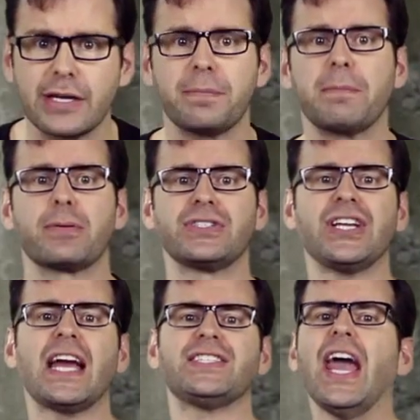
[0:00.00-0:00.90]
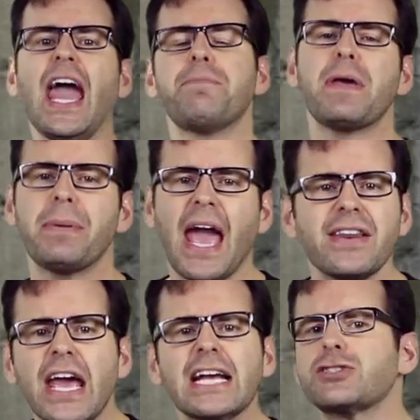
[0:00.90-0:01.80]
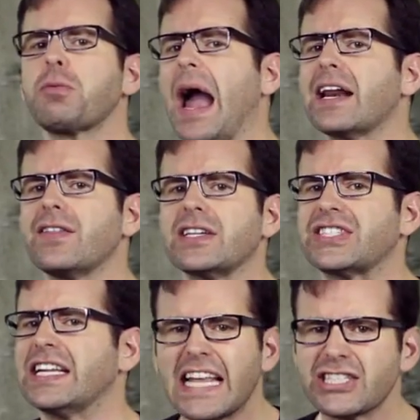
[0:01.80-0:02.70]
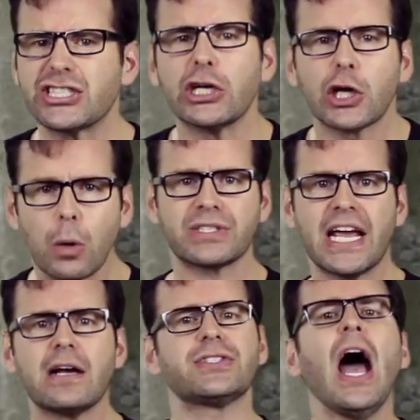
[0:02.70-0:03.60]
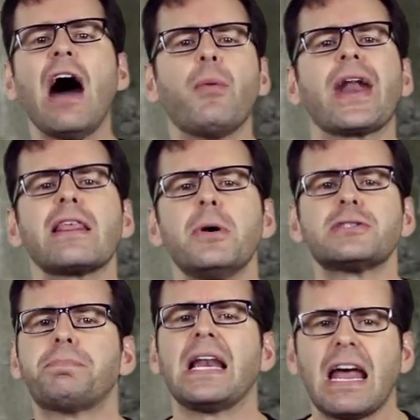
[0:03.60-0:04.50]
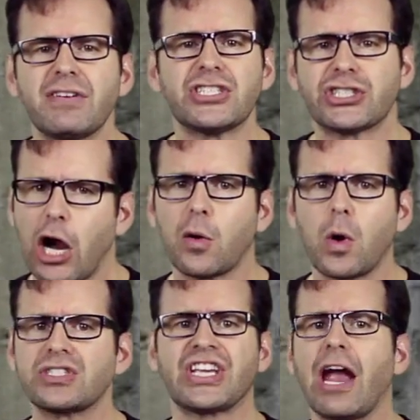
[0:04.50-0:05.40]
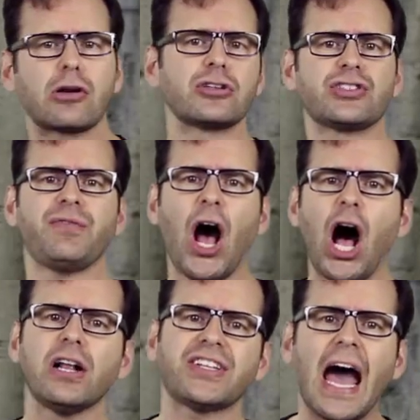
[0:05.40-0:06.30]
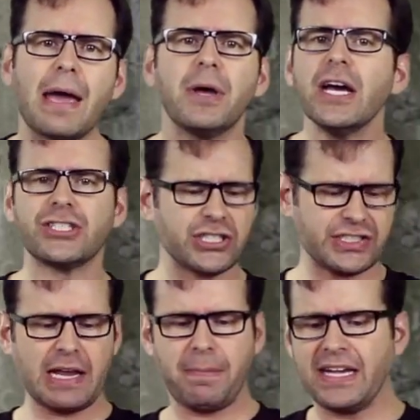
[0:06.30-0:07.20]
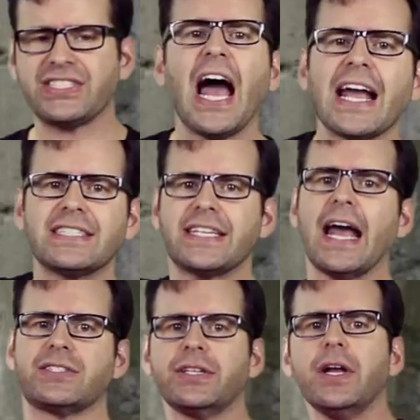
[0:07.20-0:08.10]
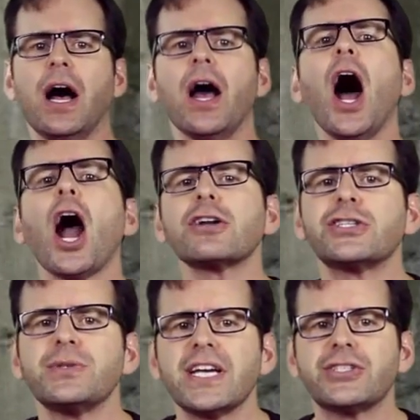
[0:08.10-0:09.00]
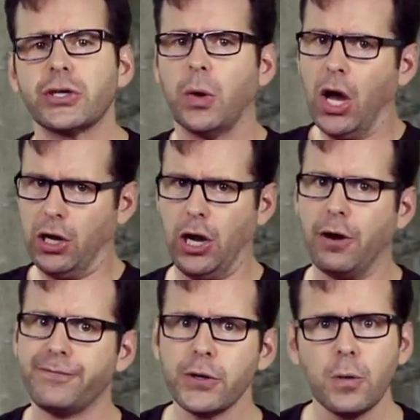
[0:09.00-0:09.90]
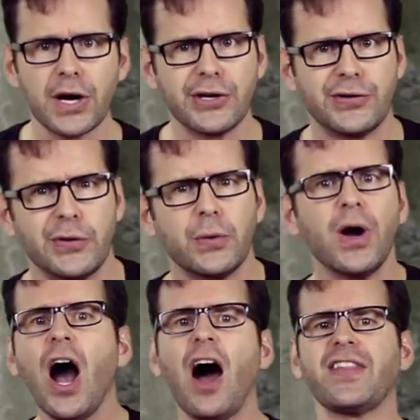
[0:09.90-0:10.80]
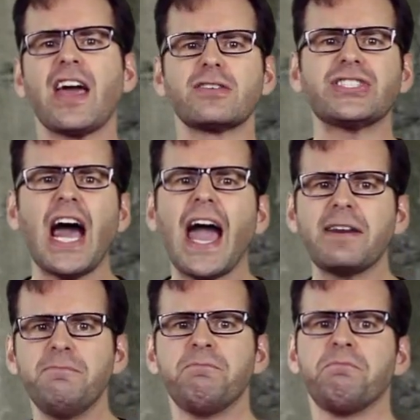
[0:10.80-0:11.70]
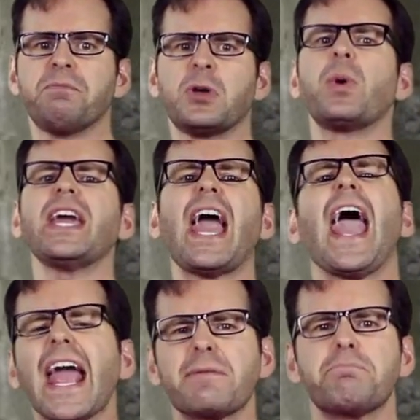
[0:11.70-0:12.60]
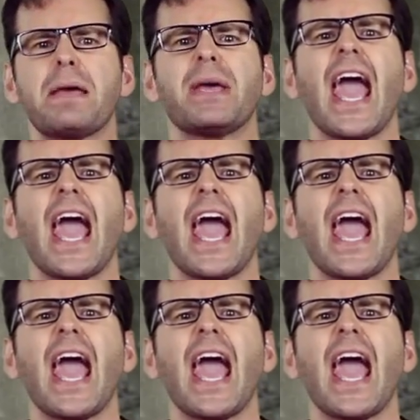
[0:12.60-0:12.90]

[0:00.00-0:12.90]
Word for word: to be precise, and B B eight is riding the celestial coattails of one of the most beloved Star Wars characters of all time, just like my sign says. Uh, R two D two, love you we do. On the other side, we hate B B